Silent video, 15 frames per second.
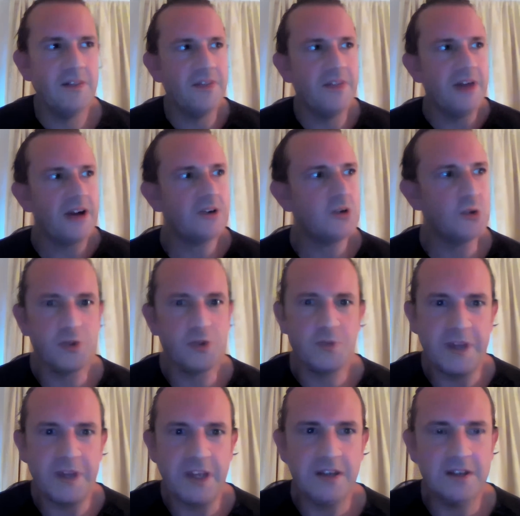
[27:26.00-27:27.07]
that caused
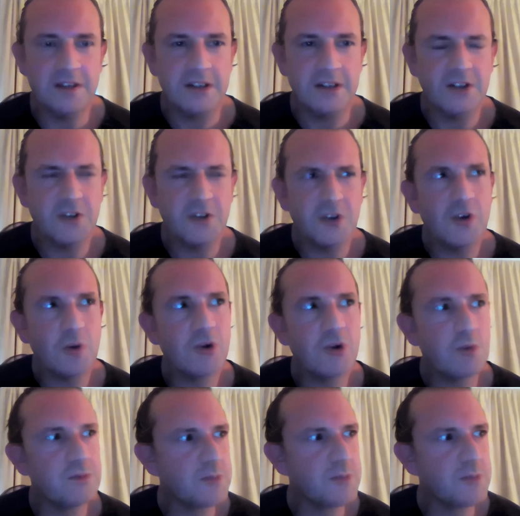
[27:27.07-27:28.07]
me, uh, not, not problems,